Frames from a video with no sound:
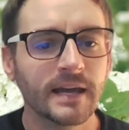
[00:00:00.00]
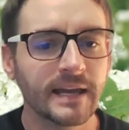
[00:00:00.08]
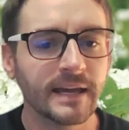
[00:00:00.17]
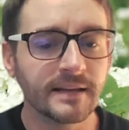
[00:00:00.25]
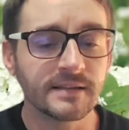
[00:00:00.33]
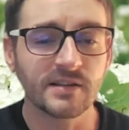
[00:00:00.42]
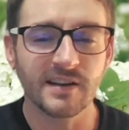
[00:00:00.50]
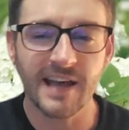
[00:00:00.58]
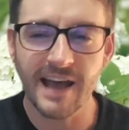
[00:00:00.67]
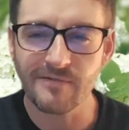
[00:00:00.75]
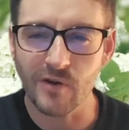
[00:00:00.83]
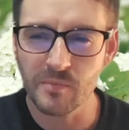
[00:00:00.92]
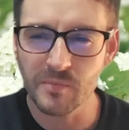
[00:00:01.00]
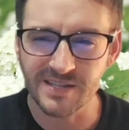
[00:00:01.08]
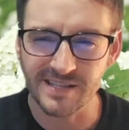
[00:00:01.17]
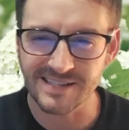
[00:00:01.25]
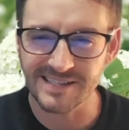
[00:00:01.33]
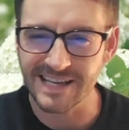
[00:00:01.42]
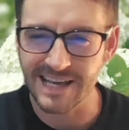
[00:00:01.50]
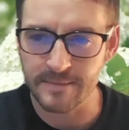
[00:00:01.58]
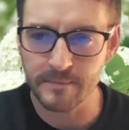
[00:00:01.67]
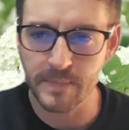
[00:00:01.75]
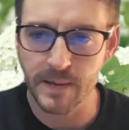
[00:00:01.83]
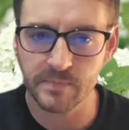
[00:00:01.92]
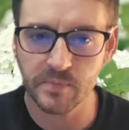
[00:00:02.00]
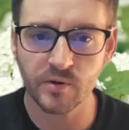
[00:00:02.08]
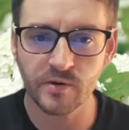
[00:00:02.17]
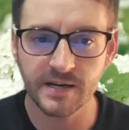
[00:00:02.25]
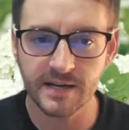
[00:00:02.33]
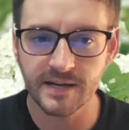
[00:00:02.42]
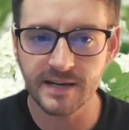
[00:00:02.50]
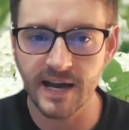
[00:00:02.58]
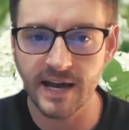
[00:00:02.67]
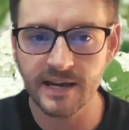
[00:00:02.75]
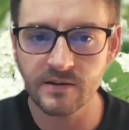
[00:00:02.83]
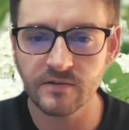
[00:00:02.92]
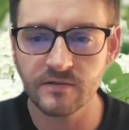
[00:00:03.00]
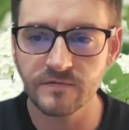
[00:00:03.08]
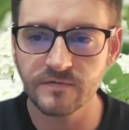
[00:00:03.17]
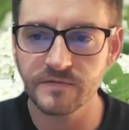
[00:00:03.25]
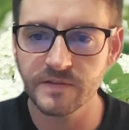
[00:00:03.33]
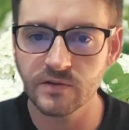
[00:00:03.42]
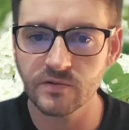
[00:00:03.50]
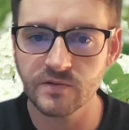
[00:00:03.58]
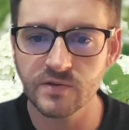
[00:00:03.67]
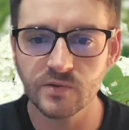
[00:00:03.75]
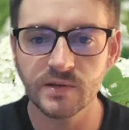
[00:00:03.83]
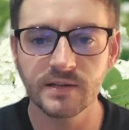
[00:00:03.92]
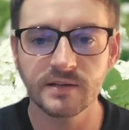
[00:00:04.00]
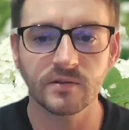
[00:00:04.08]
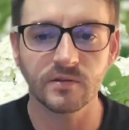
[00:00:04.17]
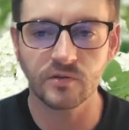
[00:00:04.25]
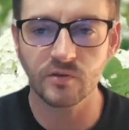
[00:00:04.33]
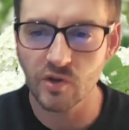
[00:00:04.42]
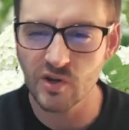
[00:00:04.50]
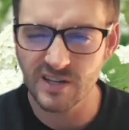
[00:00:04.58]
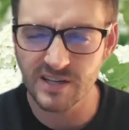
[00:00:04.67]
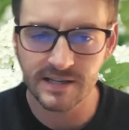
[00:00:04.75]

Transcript: and it's going to have almost a sandpapery kind of feel to it, or look